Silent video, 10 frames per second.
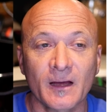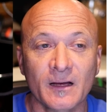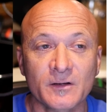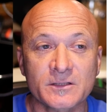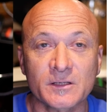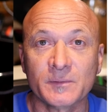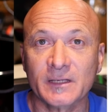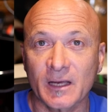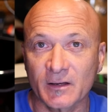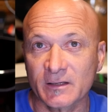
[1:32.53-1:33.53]
uh, is going to
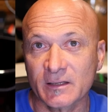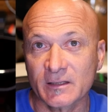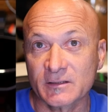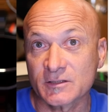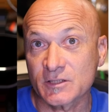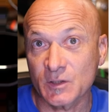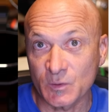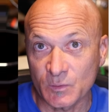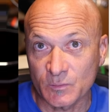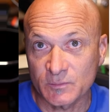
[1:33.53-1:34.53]
be counted in
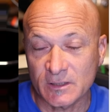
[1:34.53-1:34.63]
two.